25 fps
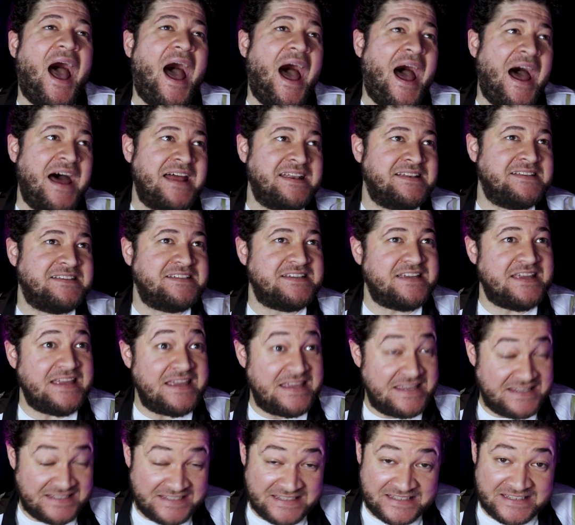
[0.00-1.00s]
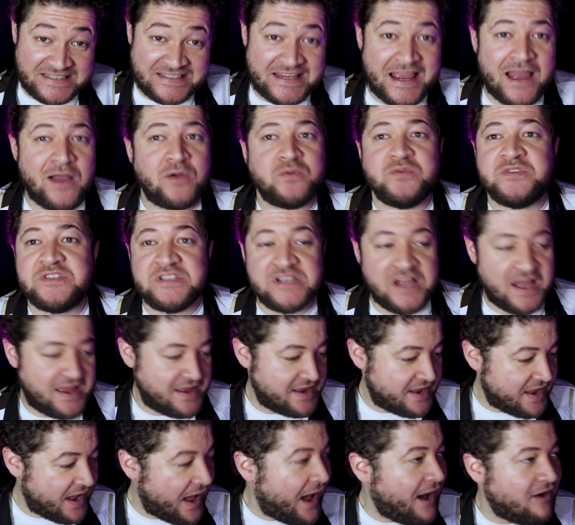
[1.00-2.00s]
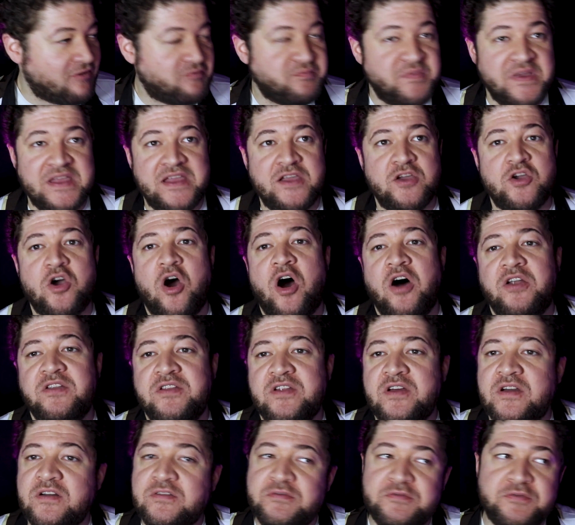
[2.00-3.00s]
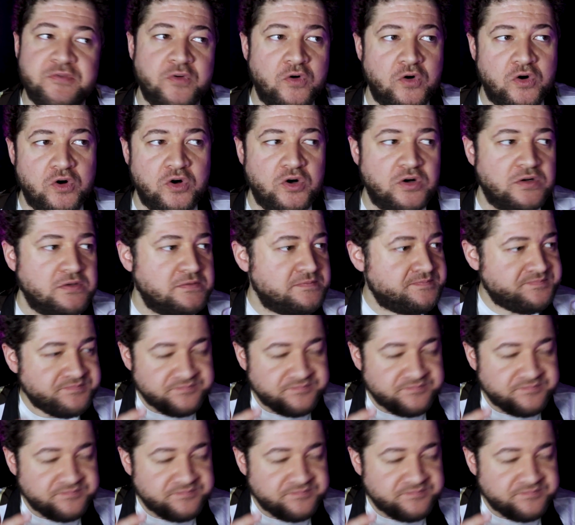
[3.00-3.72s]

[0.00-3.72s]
And it sounds like I've been gone for